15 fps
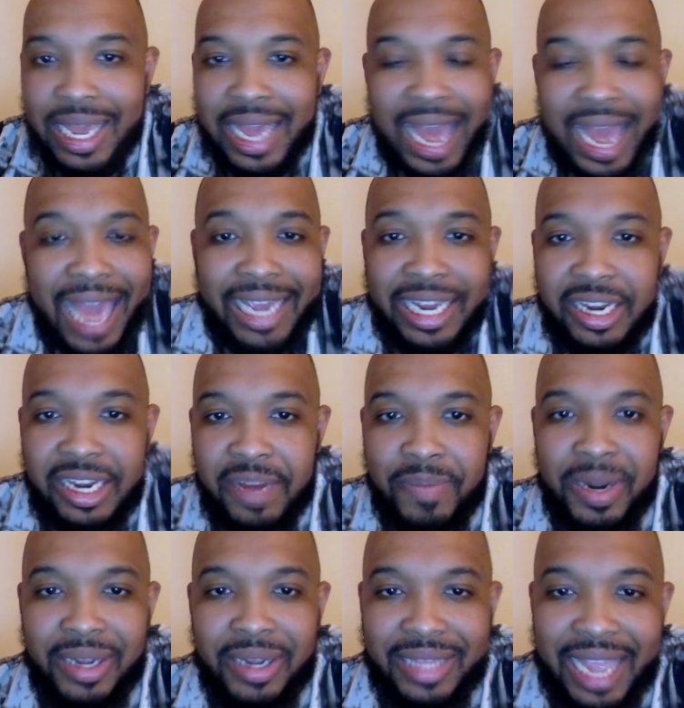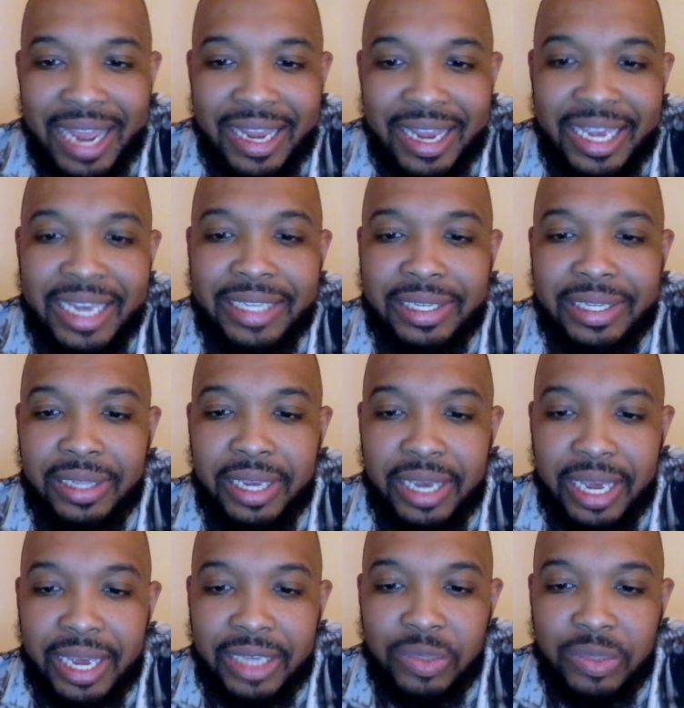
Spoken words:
I can debunk that easily as